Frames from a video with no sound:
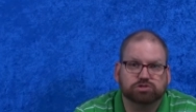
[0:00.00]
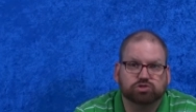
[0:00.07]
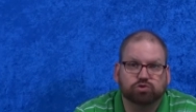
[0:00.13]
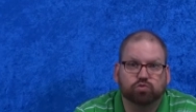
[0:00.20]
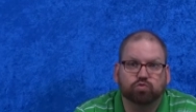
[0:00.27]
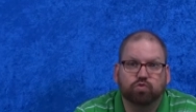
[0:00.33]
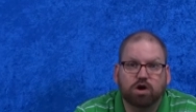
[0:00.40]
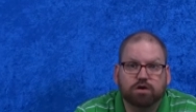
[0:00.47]
So
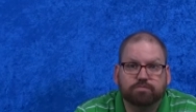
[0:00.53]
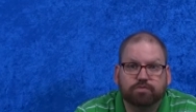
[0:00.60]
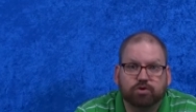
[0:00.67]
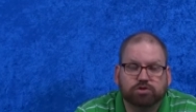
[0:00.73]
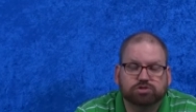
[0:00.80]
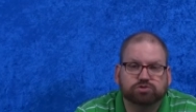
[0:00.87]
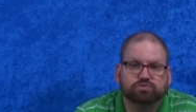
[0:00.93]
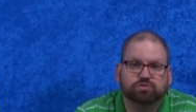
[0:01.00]
one
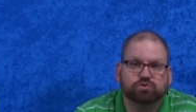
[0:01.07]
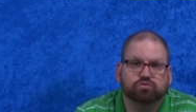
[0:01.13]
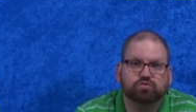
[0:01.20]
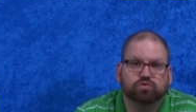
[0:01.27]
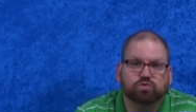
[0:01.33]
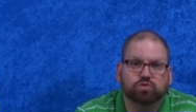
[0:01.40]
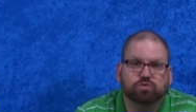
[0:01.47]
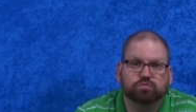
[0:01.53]
person would
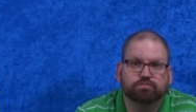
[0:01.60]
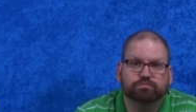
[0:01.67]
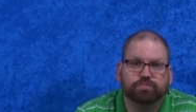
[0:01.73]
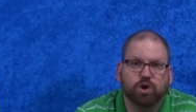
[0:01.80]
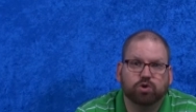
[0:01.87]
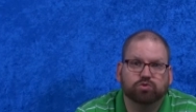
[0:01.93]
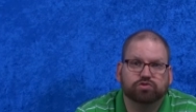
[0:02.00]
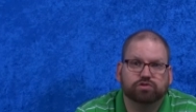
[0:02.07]
rule
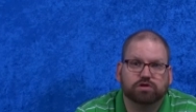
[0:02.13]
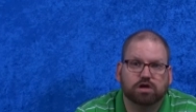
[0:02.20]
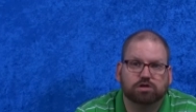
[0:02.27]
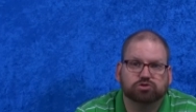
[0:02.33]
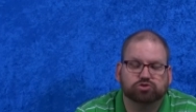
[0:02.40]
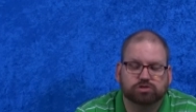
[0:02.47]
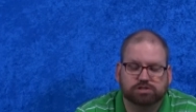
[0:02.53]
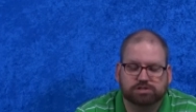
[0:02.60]
both
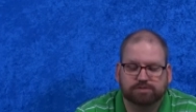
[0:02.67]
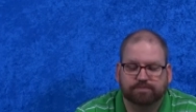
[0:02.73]
countries.